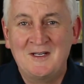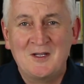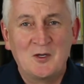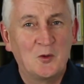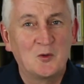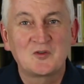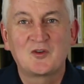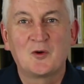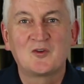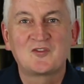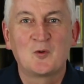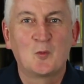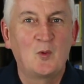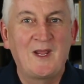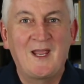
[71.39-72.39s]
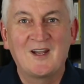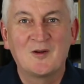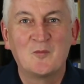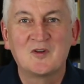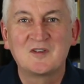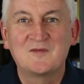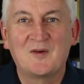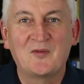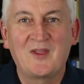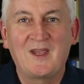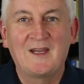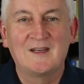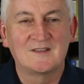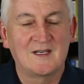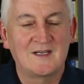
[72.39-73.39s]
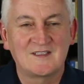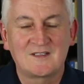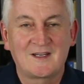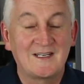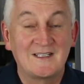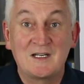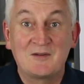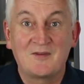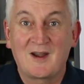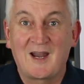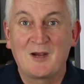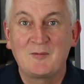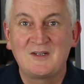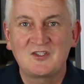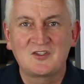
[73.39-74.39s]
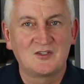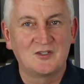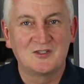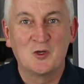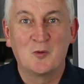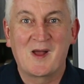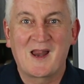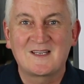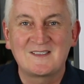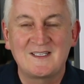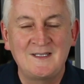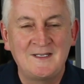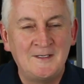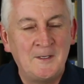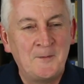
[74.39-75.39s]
all sorts of weird and wonderful things, and it's like a different language to normality.